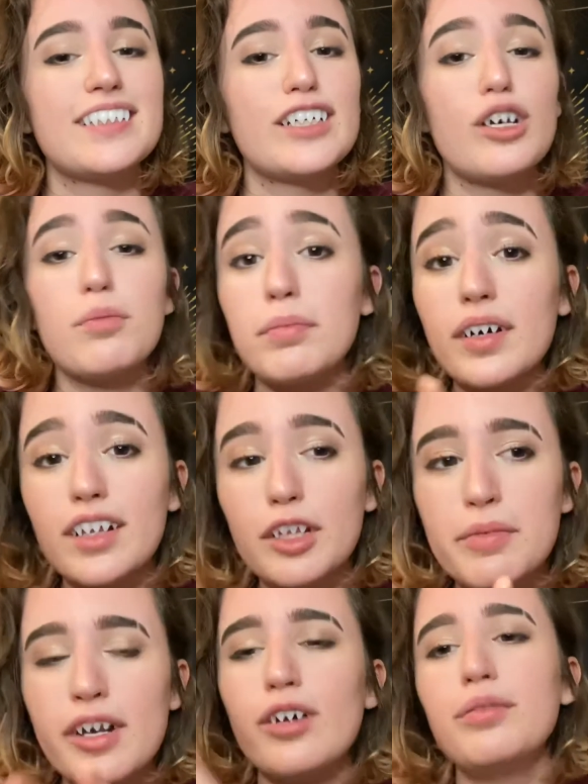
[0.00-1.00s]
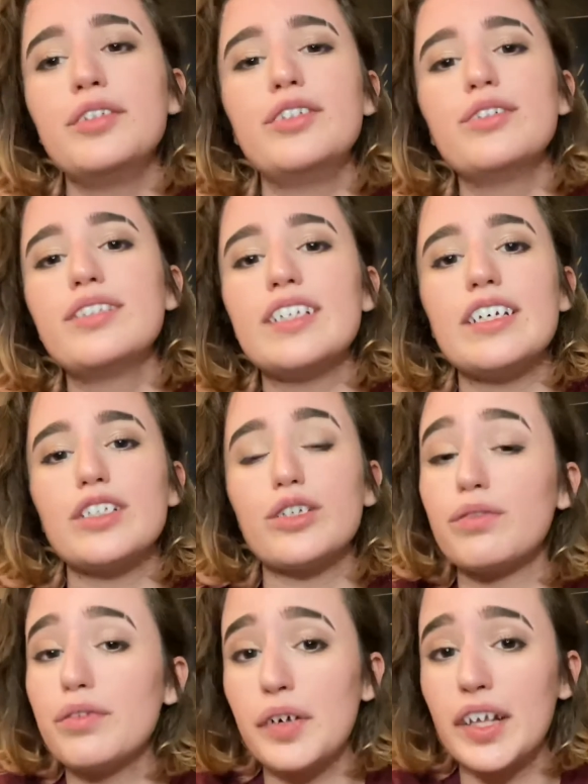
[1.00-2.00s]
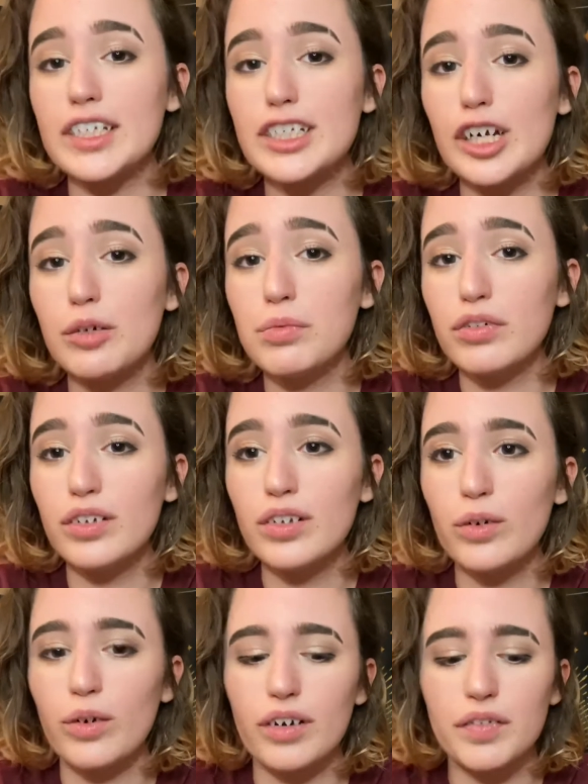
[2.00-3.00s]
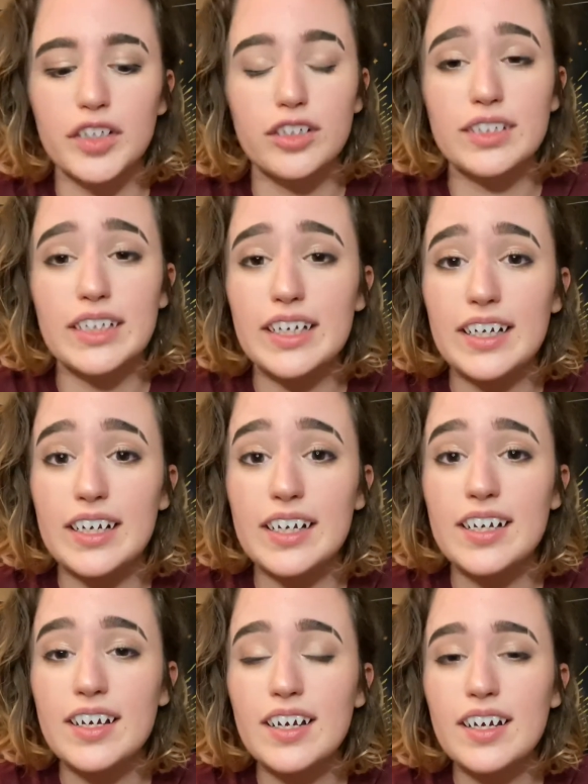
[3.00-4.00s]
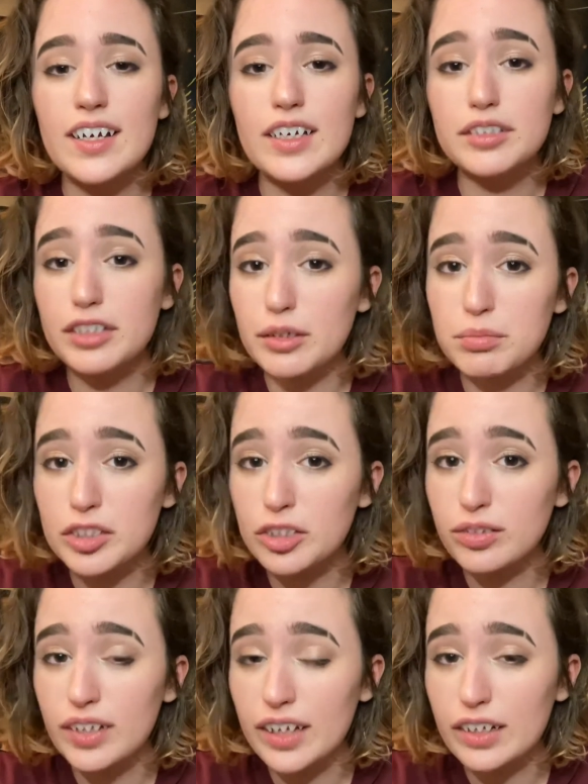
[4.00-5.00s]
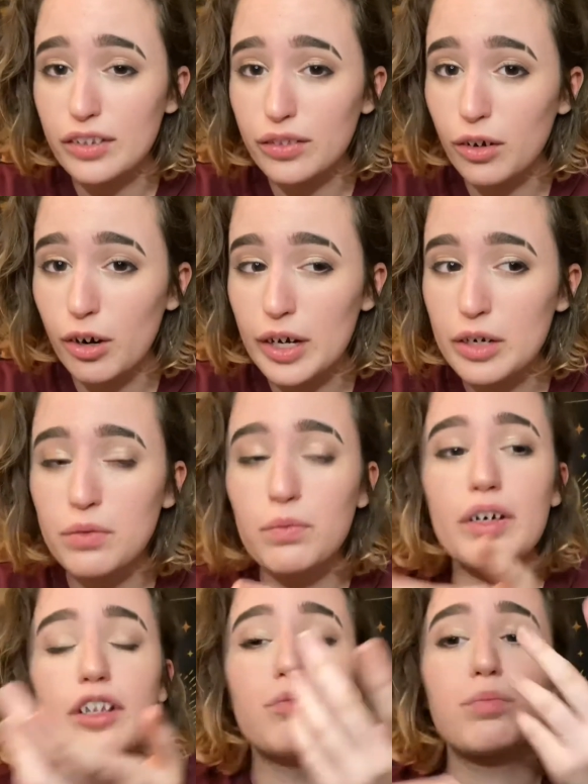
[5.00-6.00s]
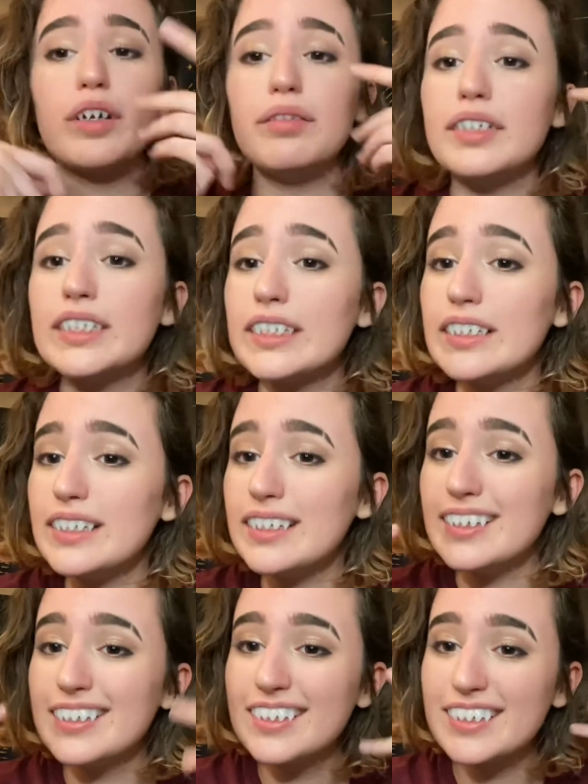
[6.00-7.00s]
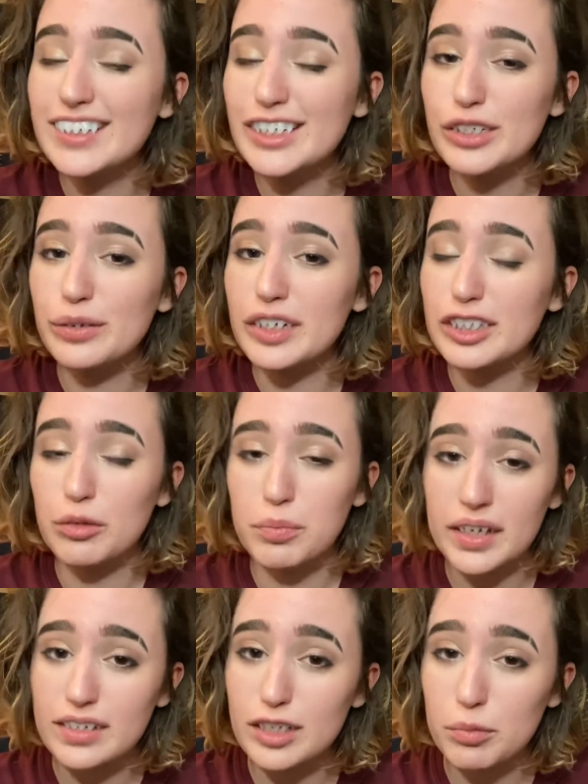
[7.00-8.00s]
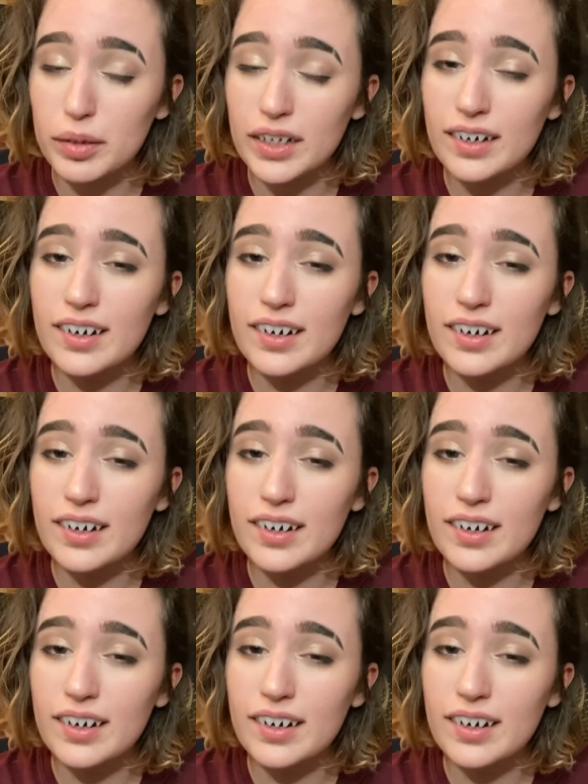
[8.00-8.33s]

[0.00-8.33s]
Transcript: But let me know if you use this or if you found this helpful or if there's any tips you'd like to throw in with previously doing something similar.